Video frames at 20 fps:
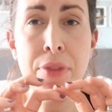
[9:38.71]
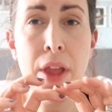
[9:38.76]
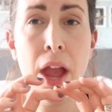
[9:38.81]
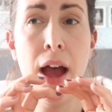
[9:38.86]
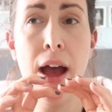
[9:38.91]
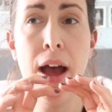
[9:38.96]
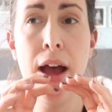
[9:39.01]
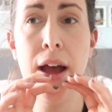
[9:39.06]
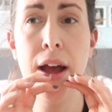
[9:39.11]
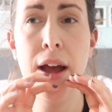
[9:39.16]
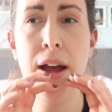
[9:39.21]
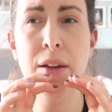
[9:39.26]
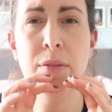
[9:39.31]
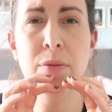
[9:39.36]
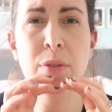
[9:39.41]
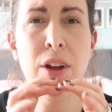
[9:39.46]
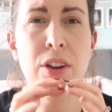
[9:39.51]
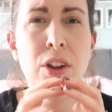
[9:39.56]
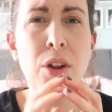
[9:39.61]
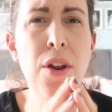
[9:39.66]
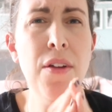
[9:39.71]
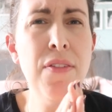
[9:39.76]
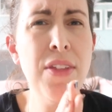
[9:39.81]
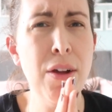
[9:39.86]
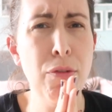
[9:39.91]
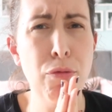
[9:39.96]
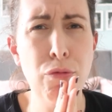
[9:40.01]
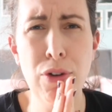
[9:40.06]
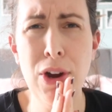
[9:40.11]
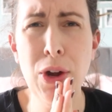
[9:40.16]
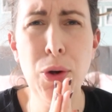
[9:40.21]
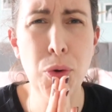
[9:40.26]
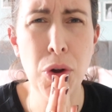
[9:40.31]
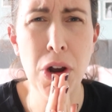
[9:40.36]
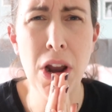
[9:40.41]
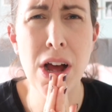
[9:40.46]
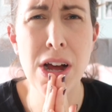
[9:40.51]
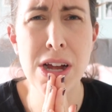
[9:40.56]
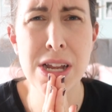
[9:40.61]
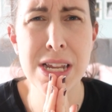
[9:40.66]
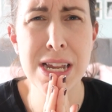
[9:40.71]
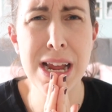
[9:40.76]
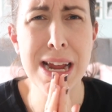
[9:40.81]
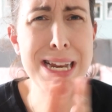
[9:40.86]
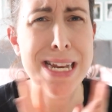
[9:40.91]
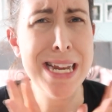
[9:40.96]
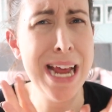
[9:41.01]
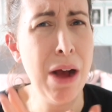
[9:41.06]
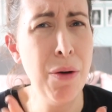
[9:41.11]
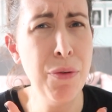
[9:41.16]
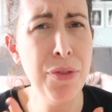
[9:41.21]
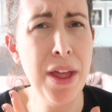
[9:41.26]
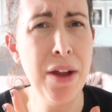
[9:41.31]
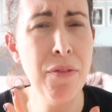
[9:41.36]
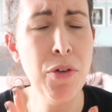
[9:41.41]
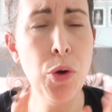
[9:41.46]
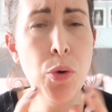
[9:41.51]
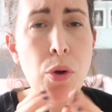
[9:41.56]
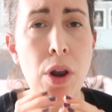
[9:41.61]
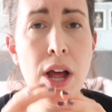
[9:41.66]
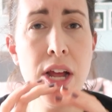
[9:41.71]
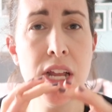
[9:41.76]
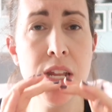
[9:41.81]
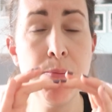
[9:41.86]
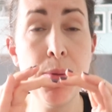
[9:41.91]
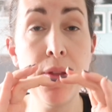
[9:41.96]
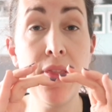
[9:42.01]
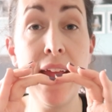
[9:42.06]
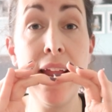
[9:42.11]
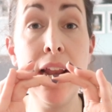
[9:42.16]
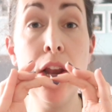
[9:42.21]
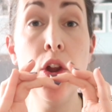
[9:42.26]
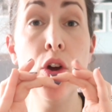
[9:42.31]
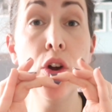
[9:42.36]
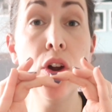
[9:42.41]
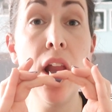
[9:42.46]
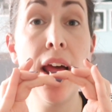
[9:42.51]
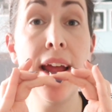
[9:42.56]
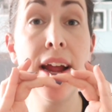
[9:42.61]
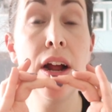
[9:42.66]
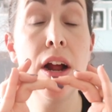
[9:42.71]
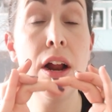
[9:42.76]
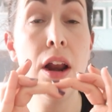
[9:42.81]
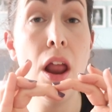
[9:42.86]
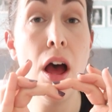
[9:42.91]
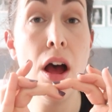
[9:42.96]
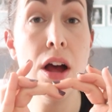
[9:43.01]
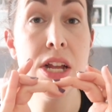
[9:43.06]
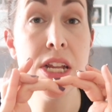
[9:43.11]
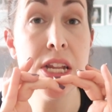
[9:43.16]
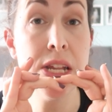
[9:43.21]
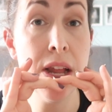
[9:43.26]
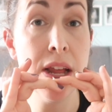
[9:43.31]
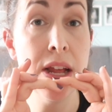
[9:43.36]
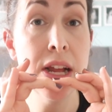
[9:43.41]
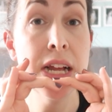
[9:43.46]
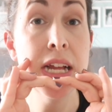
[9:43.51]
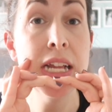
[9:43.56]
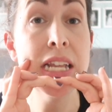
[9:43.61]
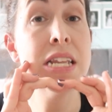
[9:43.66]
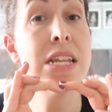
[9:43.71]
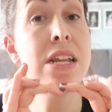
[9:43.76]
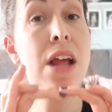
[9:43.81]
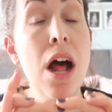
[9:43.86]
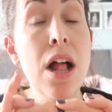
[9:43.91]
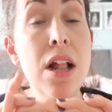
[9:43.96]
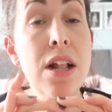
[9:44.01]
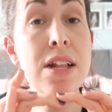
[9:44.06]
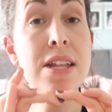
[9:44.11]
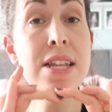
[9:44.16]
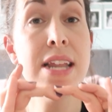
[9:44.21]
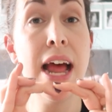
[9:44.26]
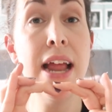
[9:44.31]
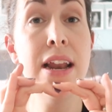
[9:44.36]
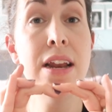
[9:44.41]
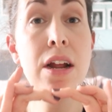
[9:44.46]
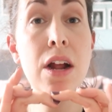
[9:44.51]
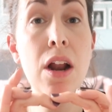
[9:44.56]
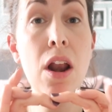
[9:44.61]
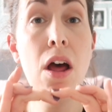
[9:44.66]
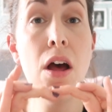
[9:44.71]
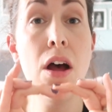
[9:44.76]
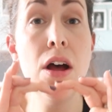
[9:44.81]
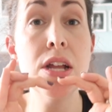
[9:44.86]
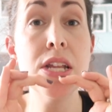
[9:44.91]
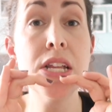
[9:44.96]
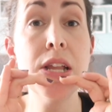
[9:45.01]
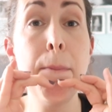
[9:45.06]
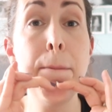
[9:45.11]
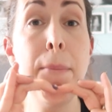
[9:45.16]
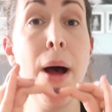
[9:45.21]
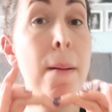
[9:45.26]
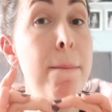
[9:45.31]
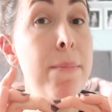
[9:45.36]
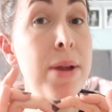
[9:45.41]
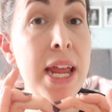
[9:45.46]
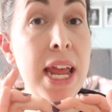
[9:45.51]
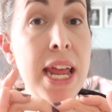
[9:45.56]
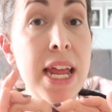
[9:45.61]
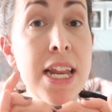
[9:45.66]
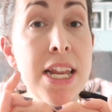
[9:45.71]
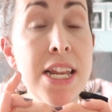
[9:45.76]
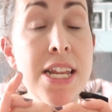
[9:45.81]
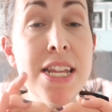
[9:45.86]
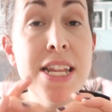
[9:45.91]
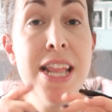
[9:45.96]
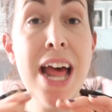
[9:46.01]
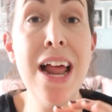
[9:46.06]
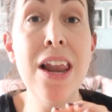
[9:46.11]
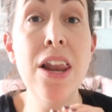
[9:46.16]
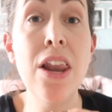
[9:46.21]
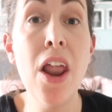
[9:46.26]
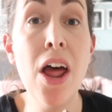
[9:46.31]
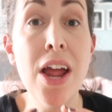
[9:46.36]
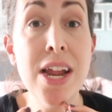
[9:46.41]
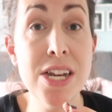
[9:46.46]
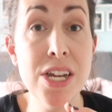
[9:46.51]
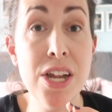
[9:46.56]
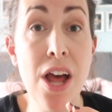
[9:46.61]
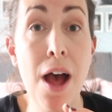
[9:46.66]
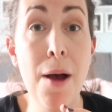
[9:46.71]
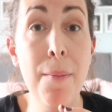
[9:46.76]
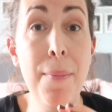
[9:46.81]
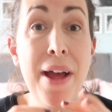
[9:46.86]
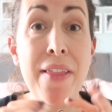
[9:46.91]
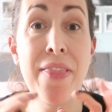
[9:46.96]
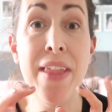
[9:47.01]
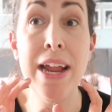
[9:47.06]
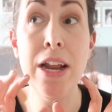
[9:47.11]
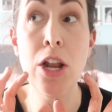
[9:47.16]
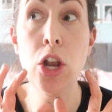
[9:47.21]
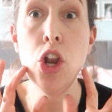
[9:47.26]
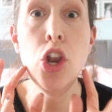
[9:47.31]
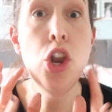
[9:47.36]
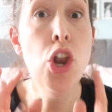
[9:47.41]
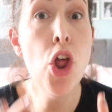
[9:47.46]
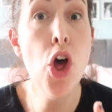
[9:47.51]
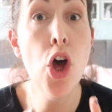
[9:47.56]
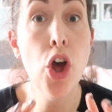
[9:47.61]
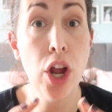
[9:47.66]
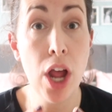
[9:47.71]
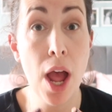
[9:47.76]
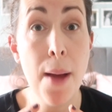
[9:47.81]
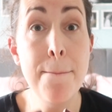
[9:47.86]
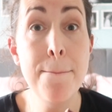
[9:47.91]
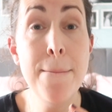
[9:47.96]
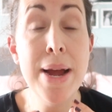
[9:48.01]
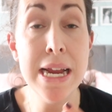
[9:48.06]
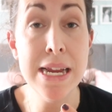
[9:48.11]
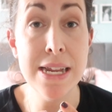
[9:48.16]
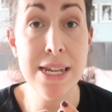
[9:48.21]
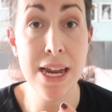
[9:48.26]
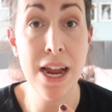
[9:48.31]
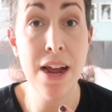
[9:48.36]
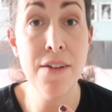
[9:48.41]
uh, I don't know if they're real glass I doubt they're real glass but they look like glass skulls and glass pumpkins that light up and they look amazing.